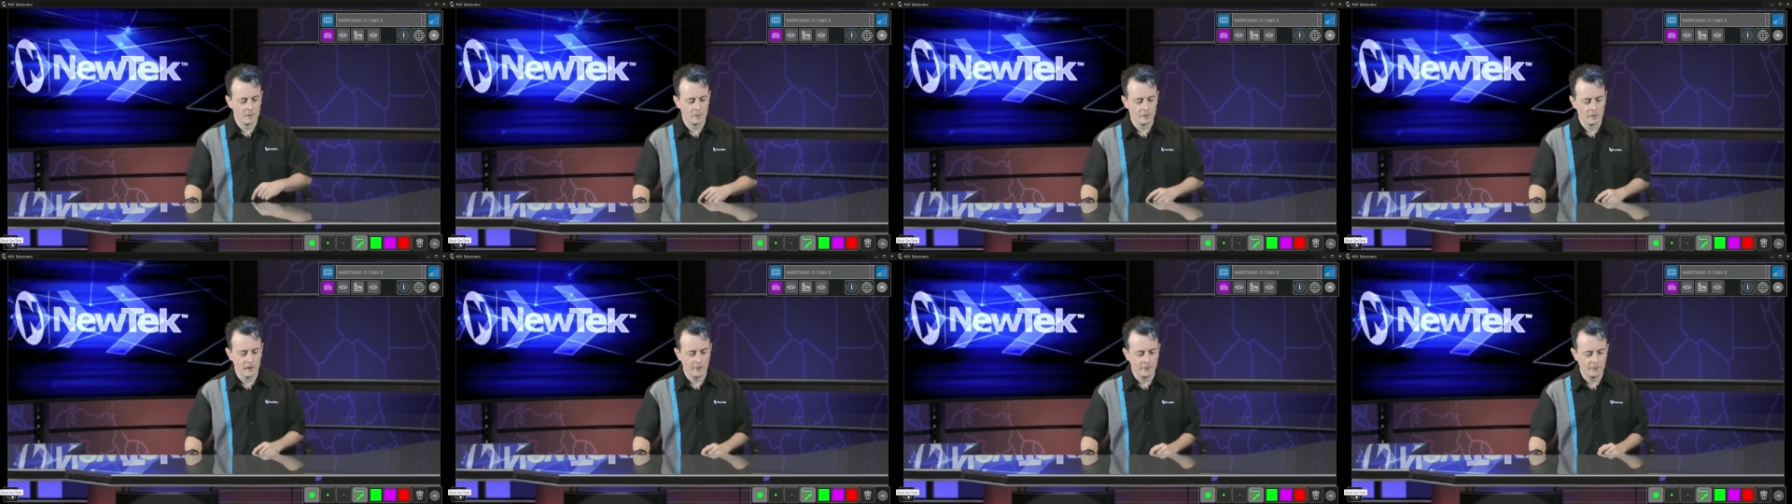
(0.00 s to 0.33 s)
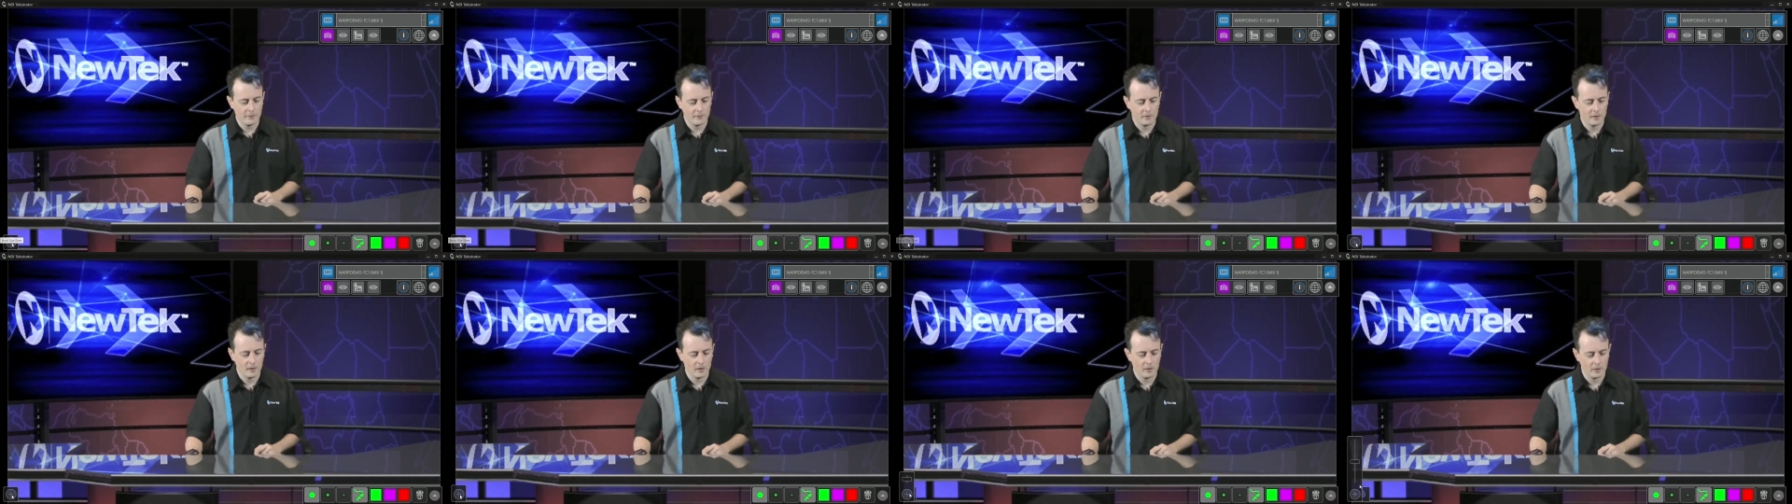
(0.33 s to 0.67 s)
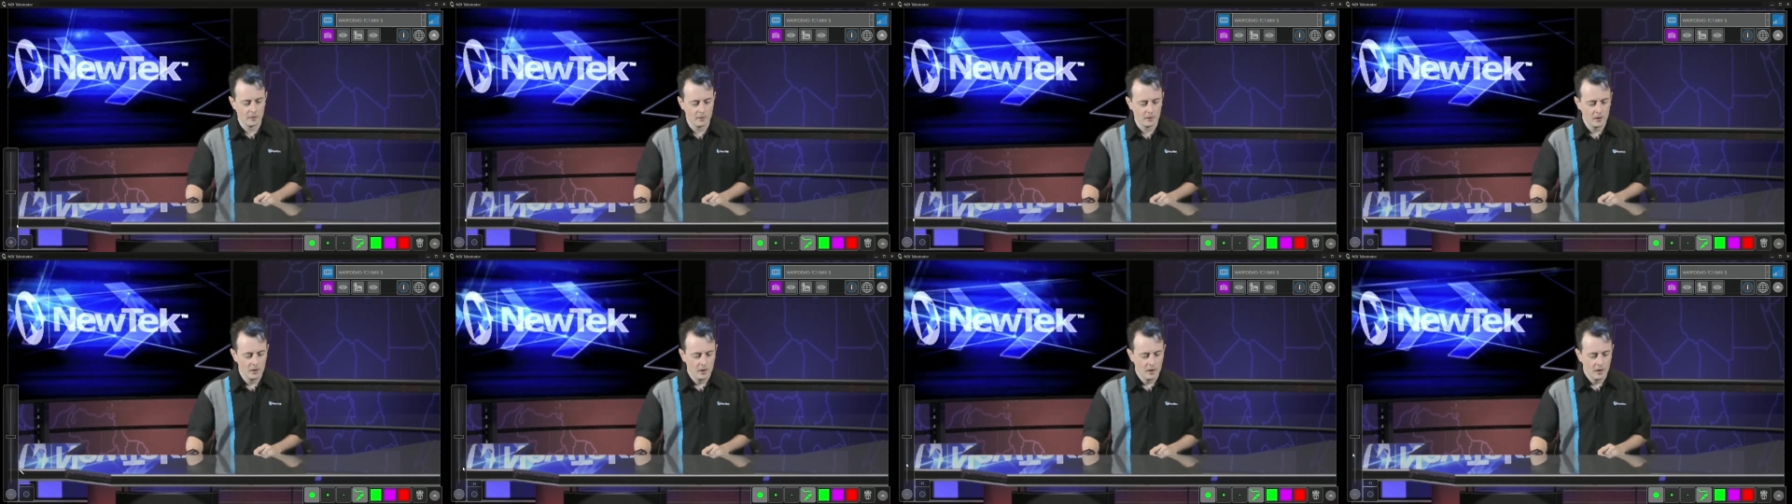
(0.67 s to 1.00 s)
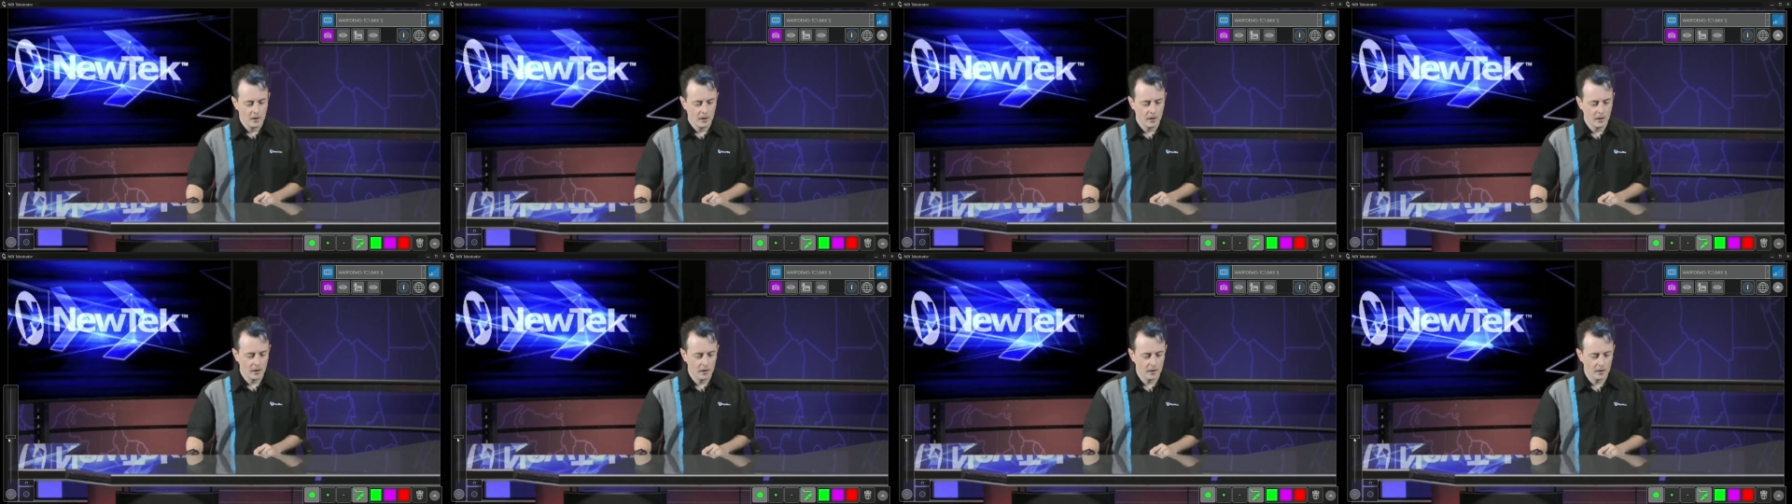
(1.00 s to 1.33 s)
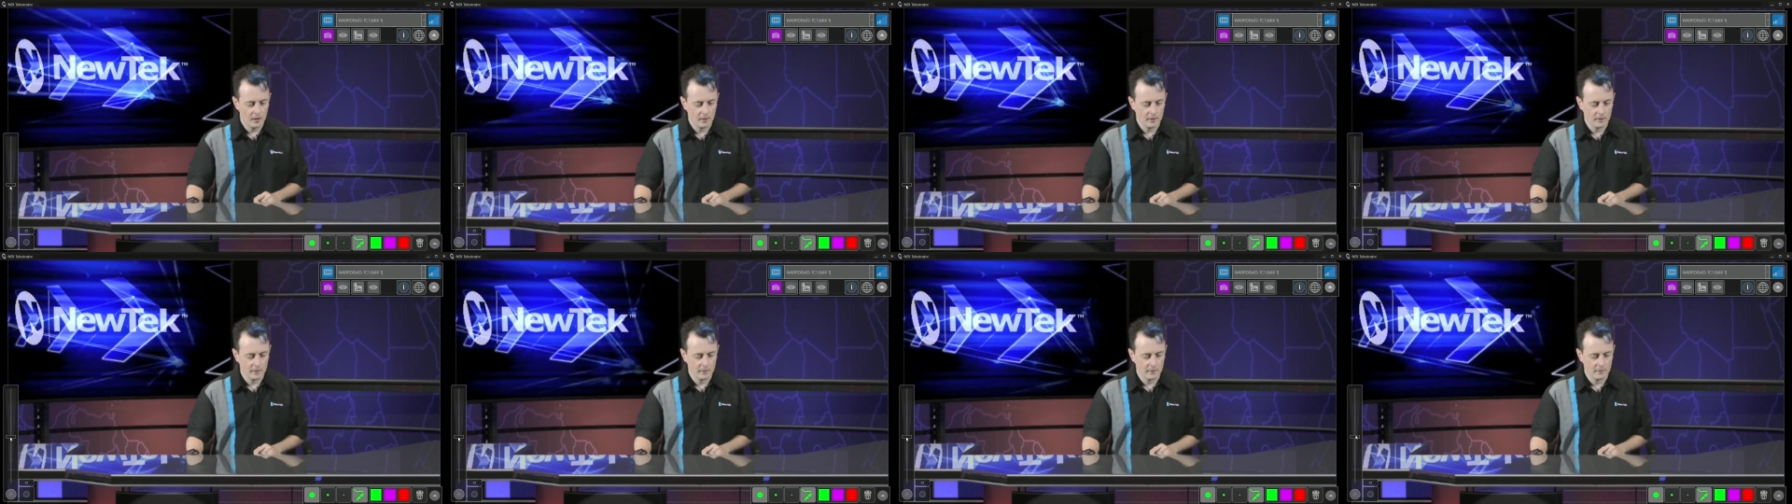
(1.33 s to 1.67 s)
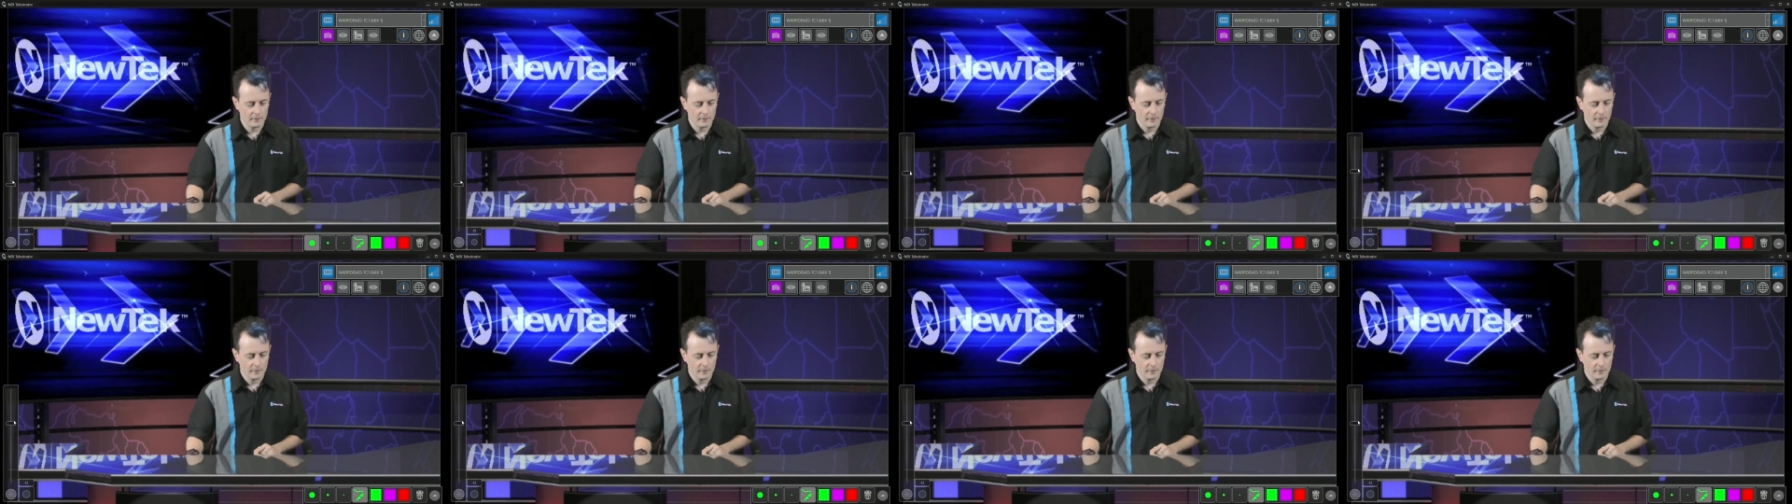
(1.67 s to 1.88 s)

left here and